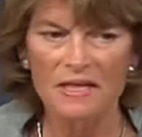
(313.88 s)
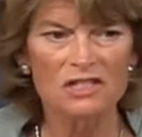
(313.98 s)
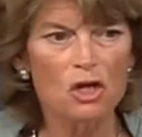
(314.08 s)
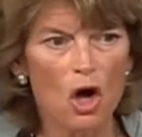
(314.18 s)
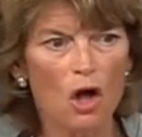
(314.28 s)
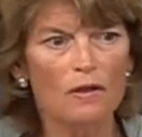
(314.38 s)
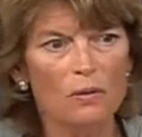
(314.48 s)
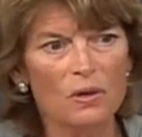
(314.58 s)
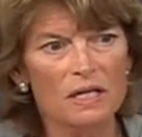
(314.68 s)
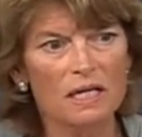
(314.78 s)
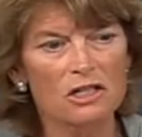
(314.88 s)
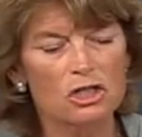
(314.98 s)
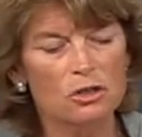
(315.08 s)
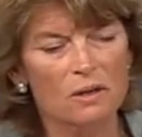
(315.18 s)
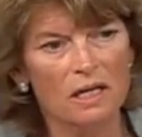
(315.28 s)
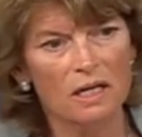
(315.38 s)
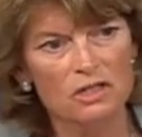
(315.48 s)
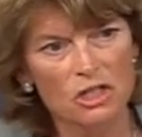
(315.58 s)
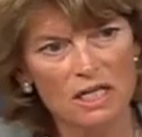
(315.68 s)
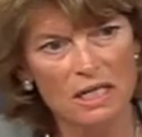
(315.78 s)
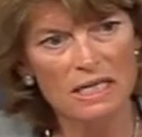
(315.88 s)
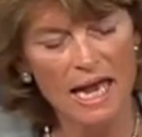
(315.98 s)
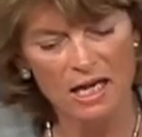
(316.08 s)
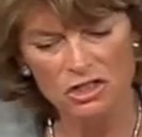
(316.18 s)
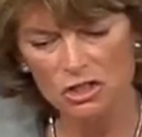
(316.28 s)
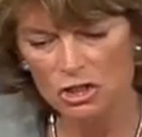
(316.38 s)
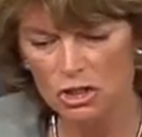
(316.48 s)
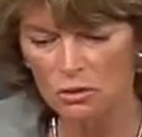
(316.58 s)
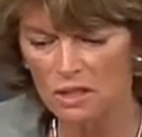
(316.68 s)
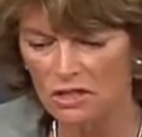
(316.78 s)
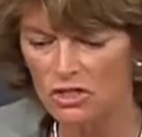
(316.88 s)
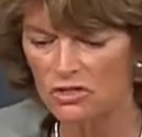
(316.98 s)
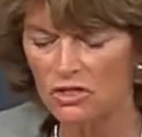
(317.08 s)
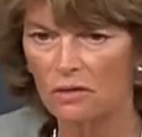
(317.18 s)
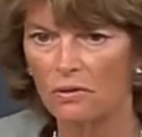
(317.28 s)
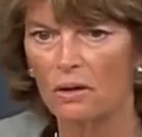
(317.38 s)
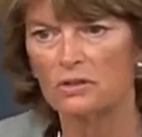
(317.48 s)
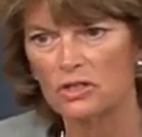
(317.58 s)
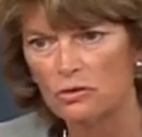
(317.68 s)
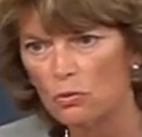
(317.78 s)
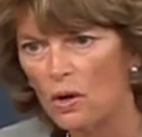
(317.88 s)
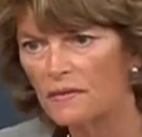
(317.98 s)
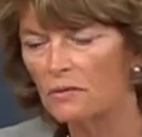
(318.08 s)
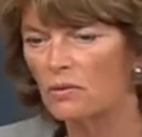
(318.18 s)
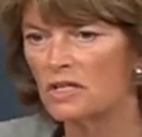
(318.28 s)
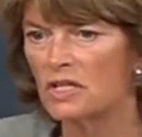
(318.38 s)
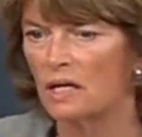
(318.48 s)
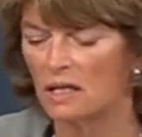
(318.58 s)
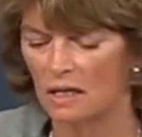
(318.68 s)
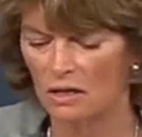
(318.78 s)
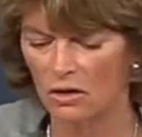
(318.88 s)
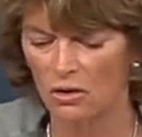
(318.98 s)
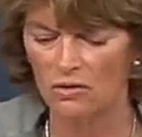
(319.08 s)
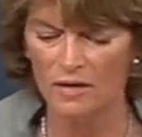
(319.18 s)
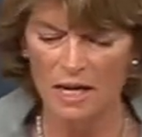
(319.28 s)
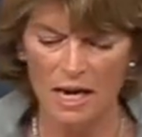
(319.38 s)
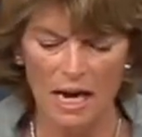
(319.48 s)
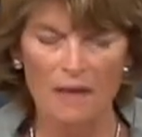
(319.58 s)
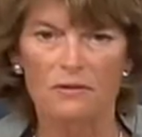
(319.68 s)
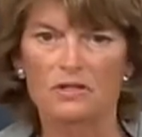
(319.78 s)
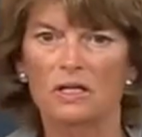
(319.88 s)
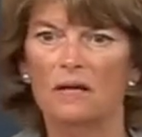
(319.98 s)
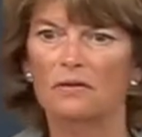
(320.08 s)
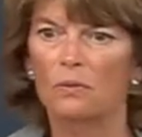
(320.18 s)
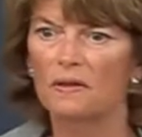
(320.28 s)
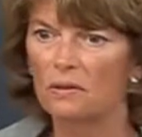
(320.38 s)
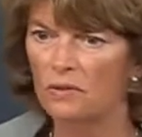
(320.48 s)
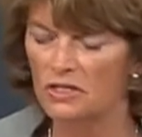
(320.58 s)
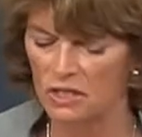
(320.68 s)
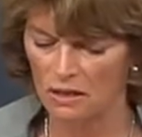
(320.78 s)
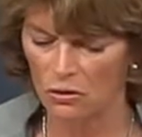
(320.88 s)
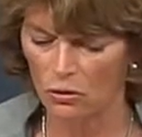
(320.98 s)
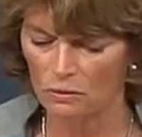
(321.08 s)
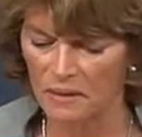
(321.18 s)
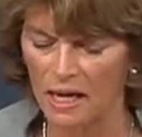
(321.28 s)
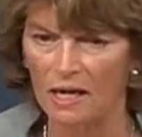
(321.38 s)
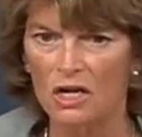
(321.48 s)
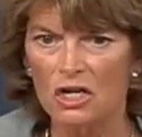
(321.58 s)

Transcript: That's all that we're needed to connect two existing roads. There's one that runs out of King Cove, and there's another one that runs out of Cold Bay.